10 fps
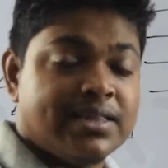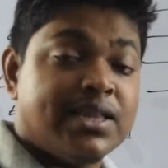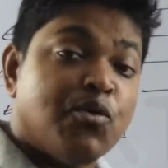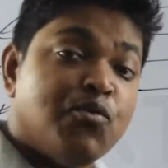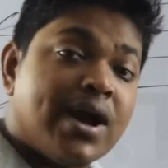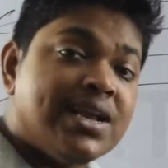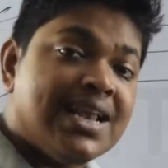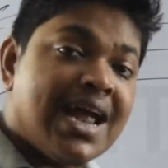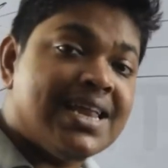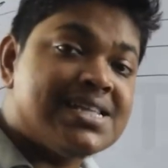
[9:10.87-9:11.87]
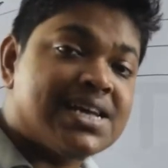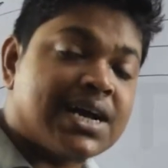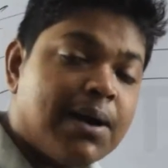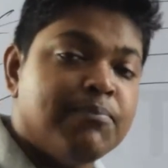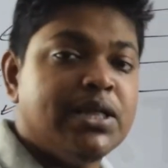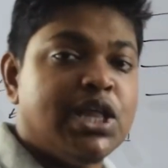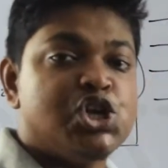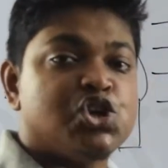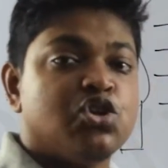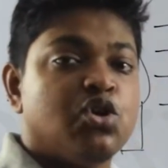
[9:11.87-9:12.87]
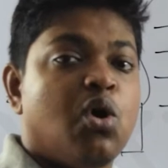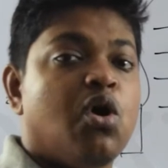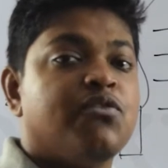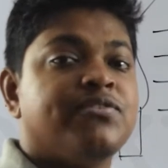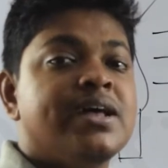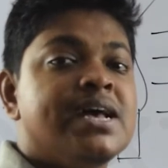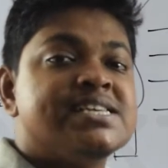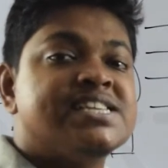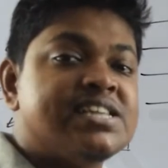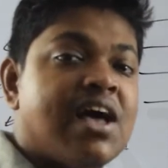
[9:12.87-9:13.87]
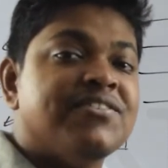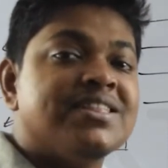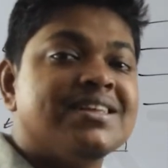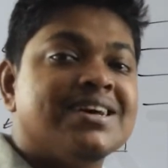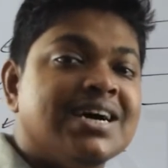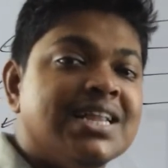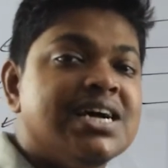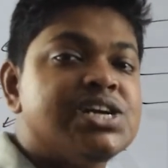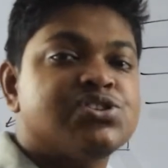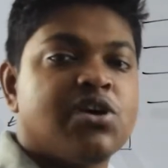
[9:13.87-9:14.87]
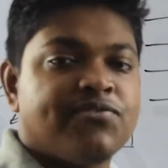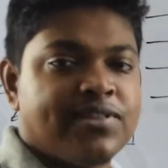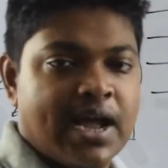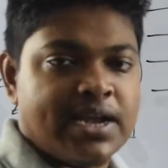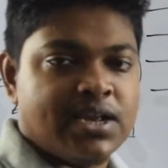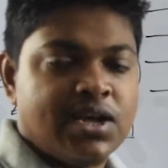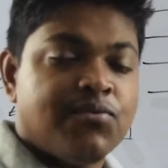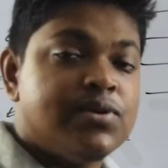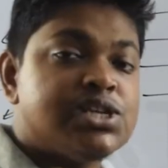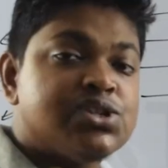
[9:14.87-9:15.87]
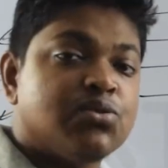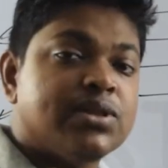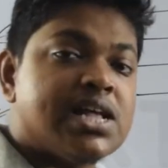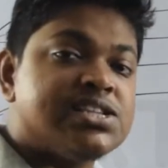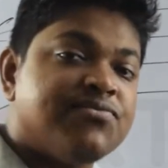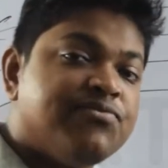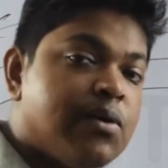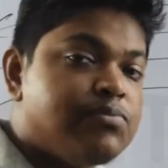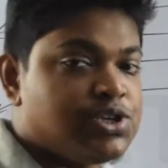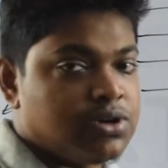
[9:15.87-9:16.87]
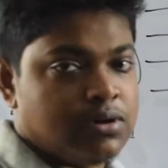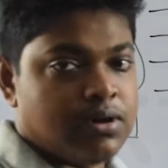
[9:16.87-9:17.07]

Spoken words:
The white light is a combination of 7 colors of light, which is known as Vibgyor,